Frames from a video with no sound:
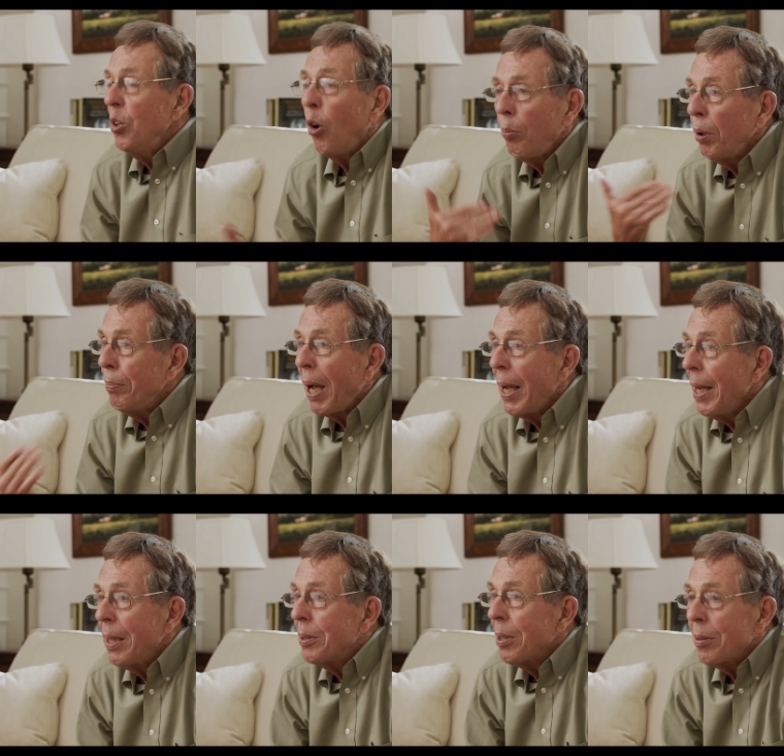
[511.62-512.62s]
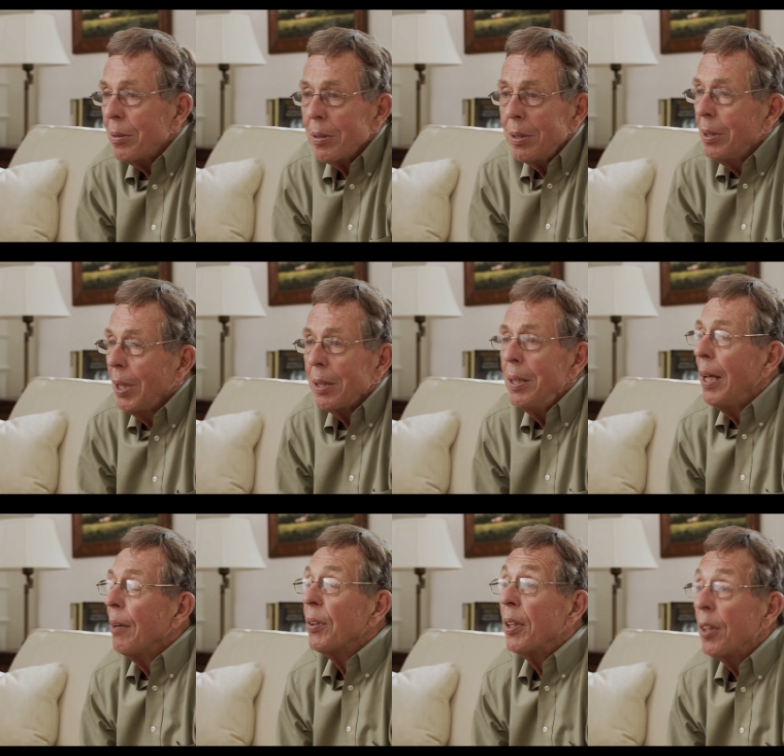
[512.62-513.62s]
ennobled my ancestors and
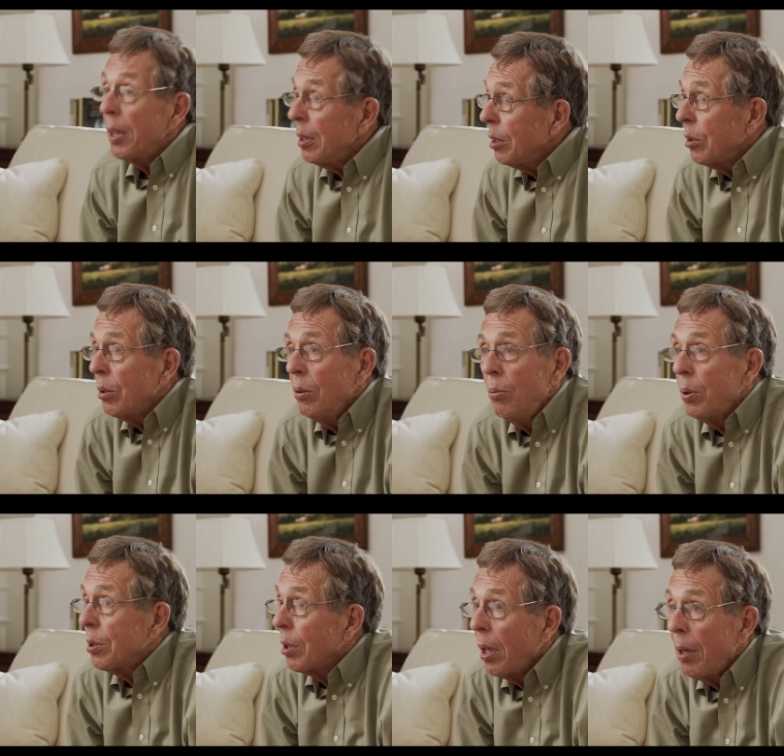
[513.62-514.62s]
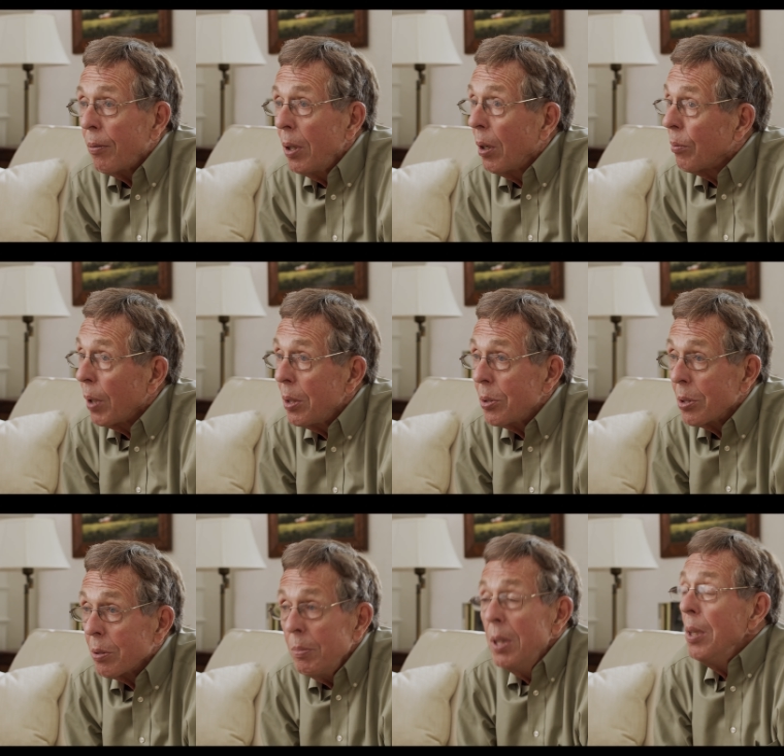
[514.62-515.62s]
doesn't have a thing to do with slavery or
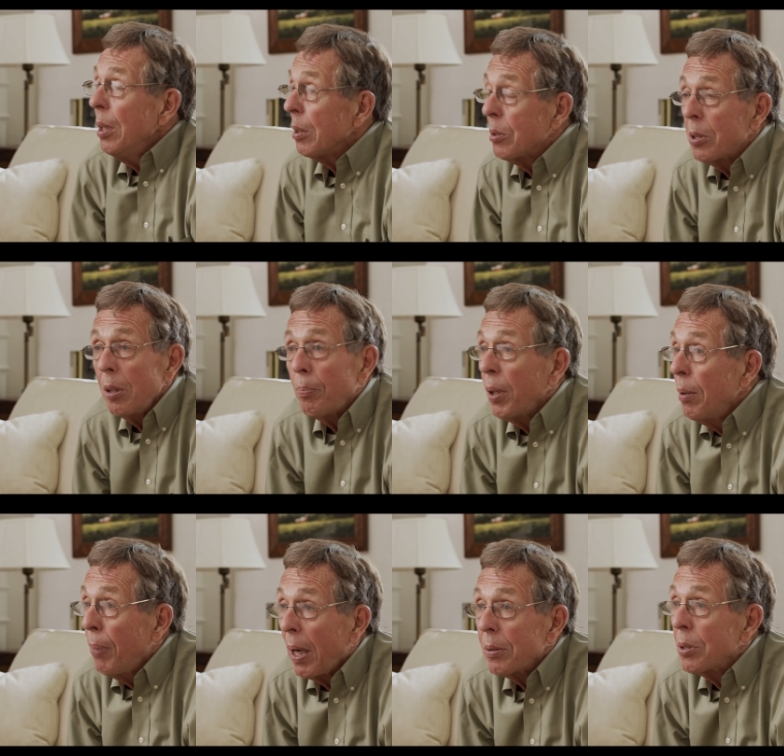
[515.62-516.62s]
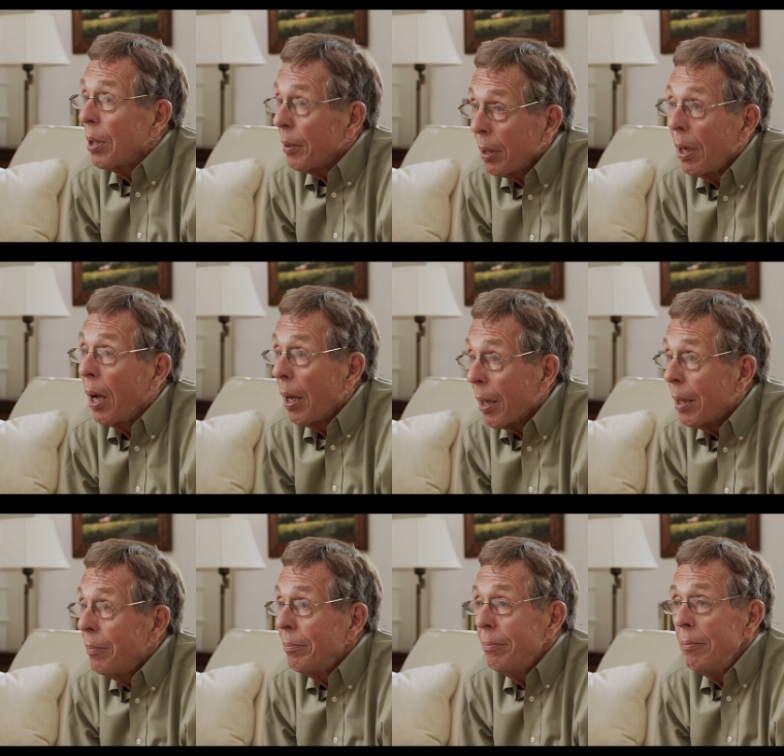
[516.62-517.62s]
racism. It's simply about Southern
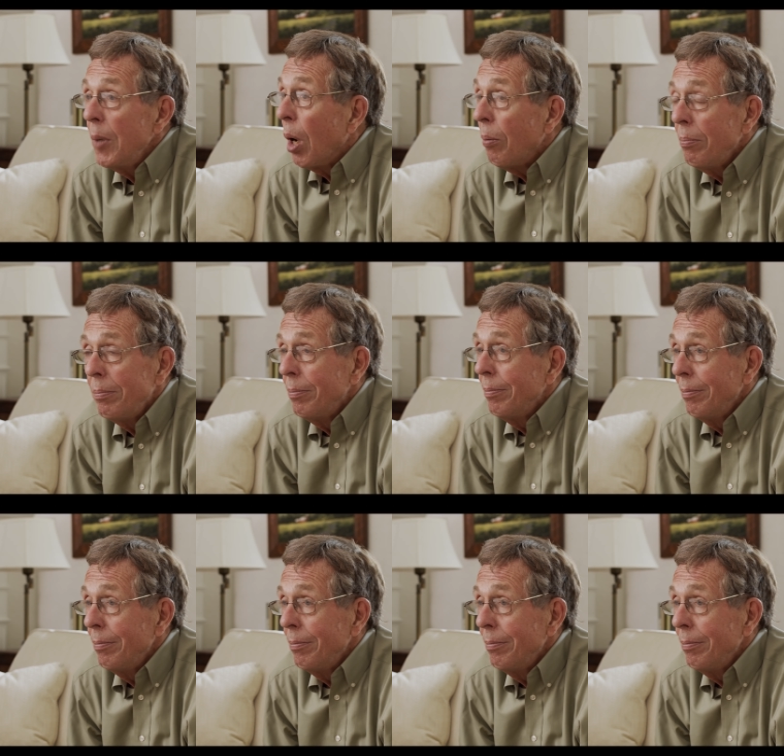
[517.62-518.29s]
honor. No.